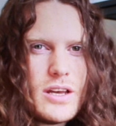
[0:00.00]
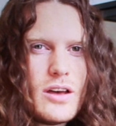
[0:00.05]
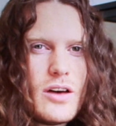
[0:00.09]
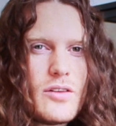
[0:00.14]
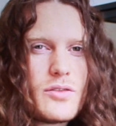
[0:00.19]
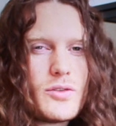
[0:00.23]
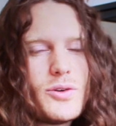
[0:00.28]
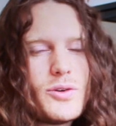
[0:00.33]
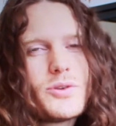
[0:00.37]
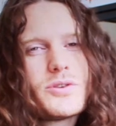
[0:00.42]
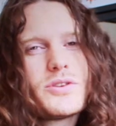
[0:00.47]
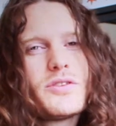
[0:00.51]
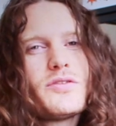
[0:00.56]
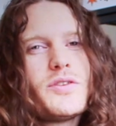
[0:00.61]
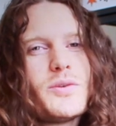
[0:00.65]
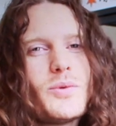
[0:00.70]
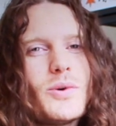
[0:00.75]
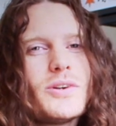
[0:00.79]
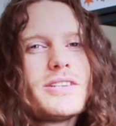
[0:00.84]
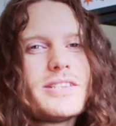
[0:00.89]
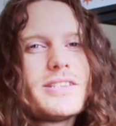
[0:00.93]
Of course, if
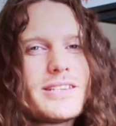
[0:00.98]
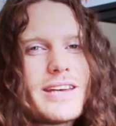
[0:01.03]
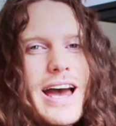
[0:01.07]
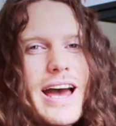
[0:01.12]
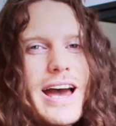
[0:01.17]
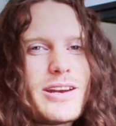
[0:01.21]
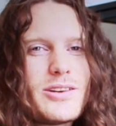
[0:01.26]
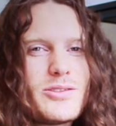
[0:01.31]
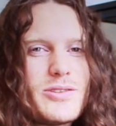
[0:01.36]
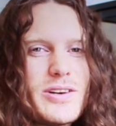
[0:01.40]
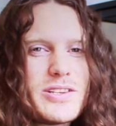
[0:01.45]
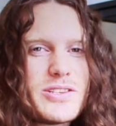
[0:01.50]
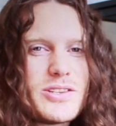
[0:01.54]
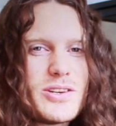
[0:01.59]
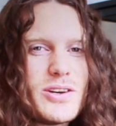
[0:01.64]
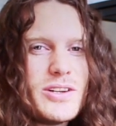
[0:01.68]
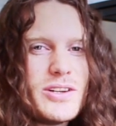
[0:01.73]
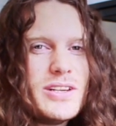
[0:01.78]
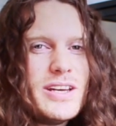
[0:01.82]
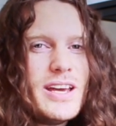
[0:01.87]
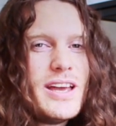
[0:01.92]
you wanted to add grit
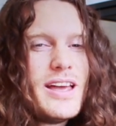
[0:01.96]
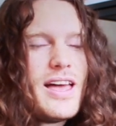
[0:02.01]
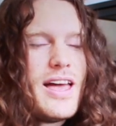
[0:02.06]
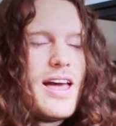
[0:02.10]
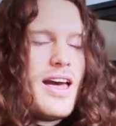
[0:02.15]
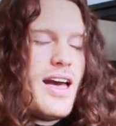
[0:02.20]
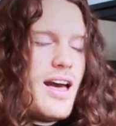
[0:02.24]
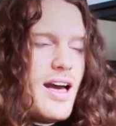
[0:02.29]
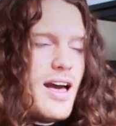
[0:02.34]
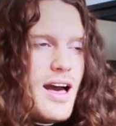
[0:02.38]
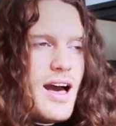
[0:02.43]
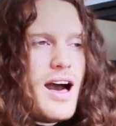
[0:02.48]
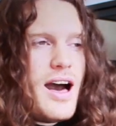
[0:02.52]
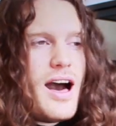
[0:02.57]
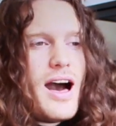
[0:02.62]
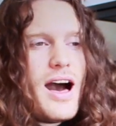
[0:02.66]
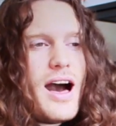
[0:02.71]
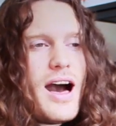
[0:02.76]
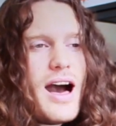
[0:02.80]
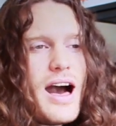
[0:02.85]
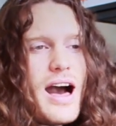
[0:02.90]
on,
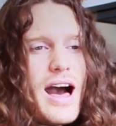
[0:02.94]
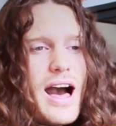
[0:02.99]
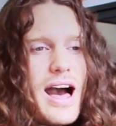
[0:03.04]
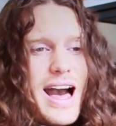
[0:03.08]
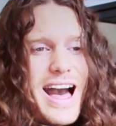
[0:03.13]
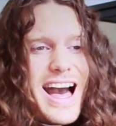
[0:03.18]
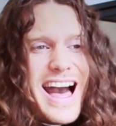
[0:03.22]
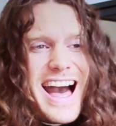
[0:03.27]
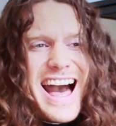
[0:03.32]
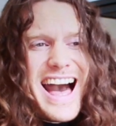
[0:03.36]
that